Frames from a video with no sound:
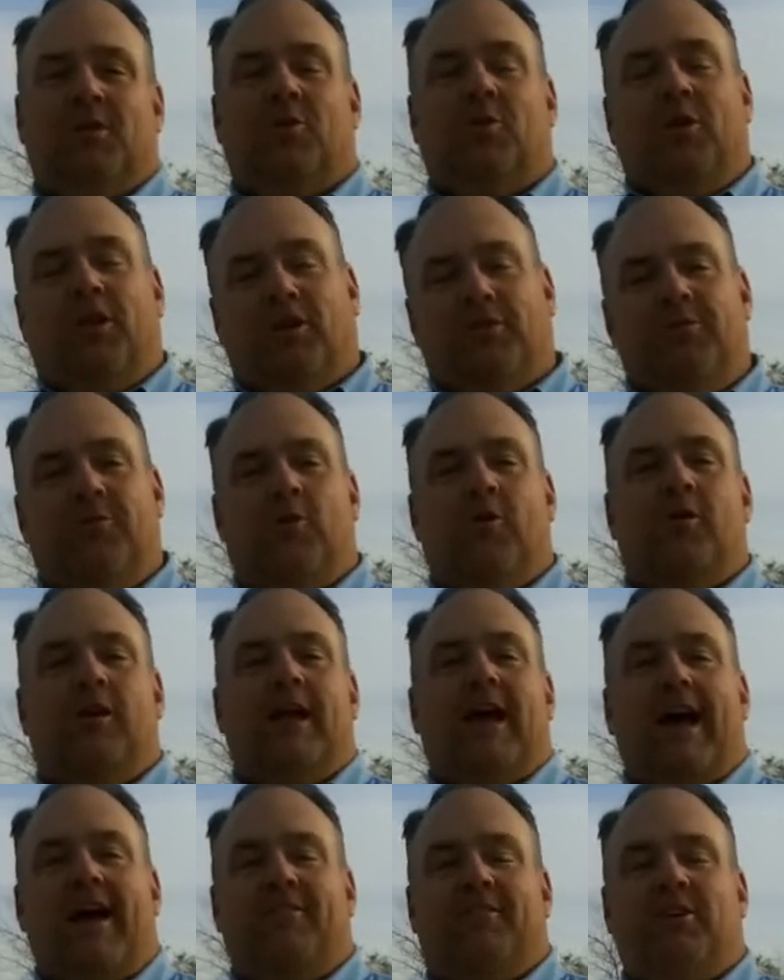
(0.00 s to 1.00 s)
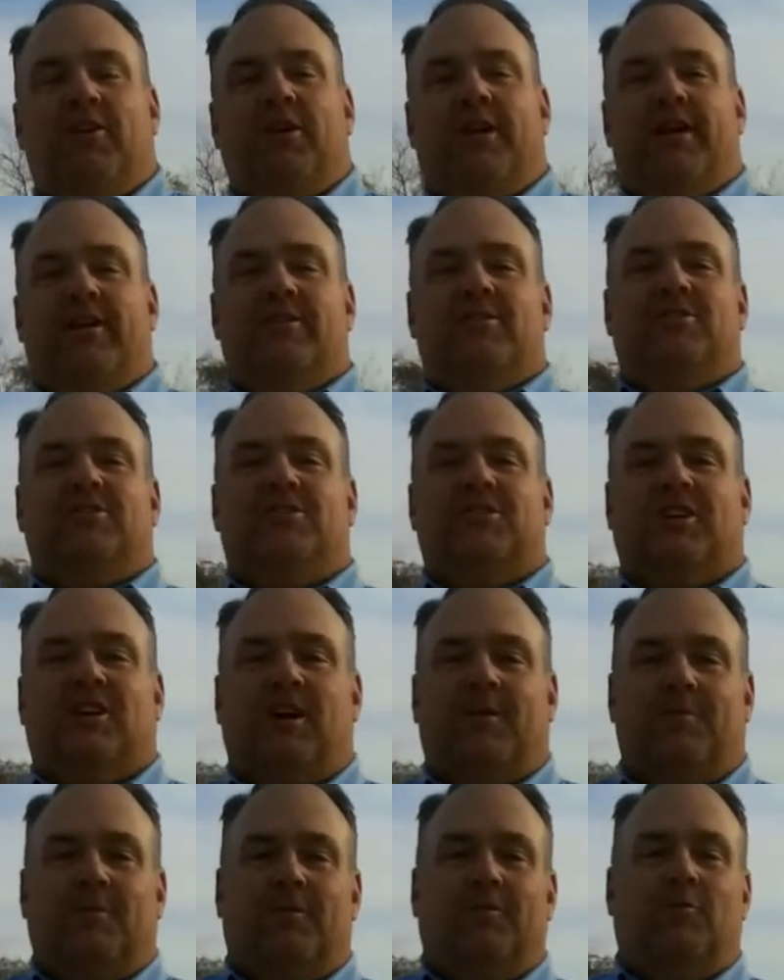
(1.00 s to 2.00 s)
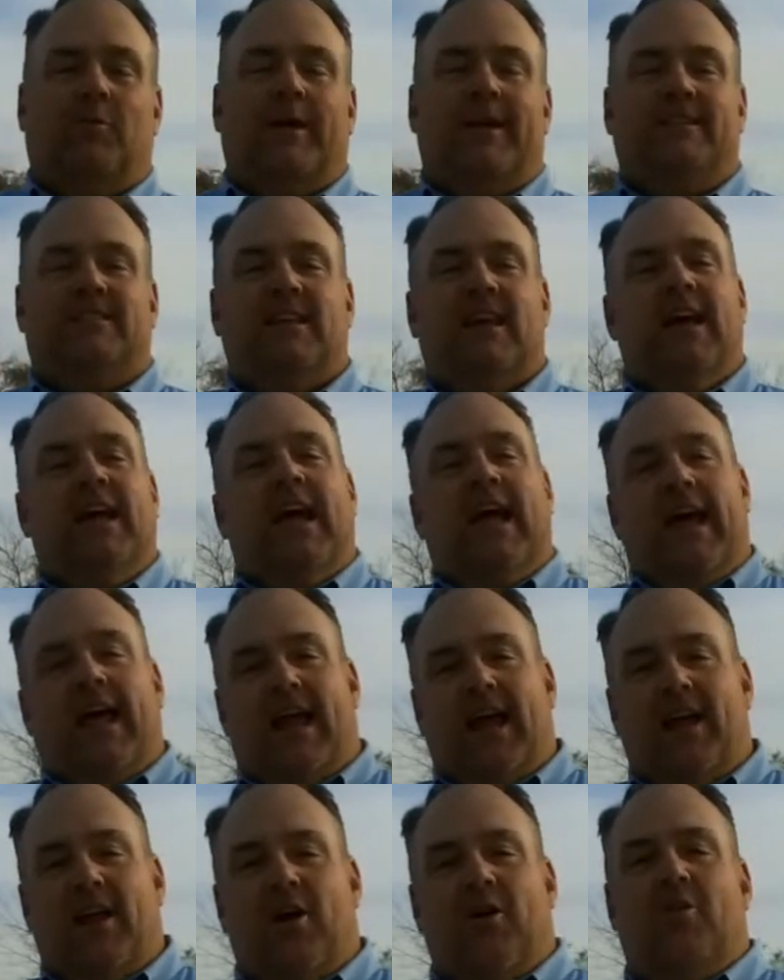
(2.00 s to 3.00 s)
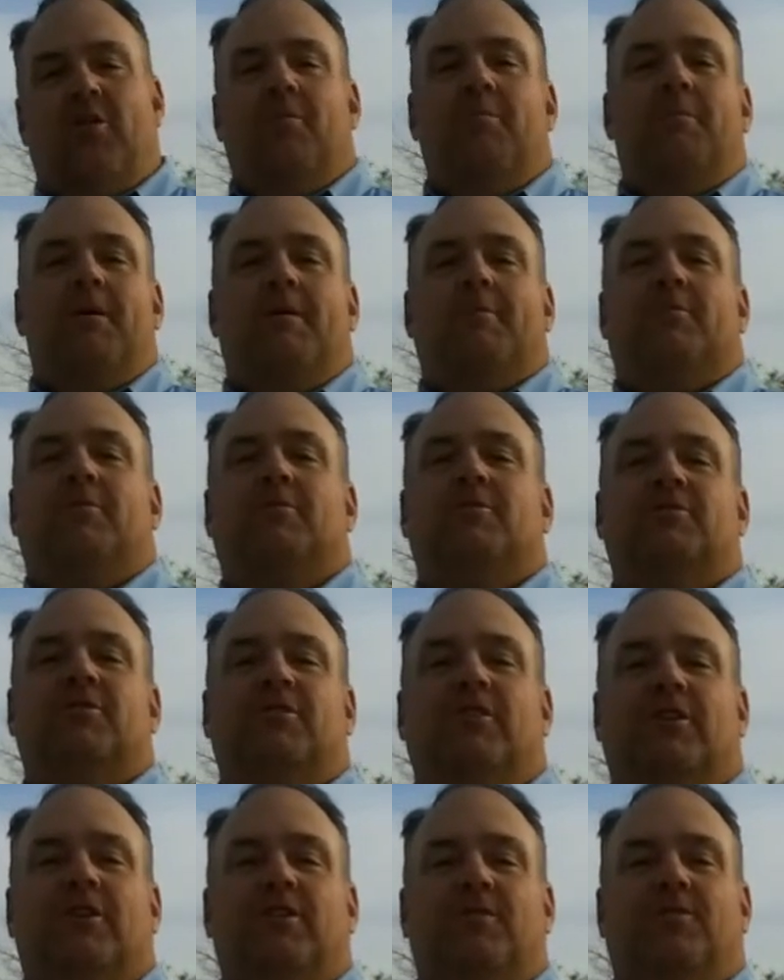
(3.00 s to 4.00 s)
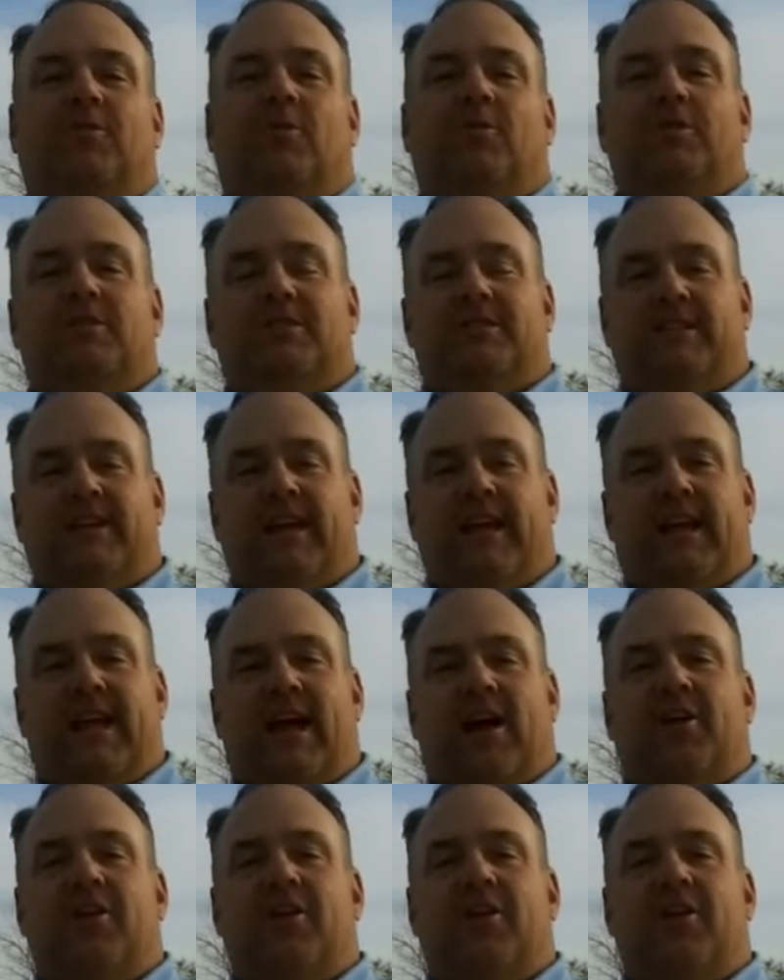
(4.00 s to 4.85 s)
We look forward to having you here in just a couple of weeks, and I know the members are looking forward to seeing how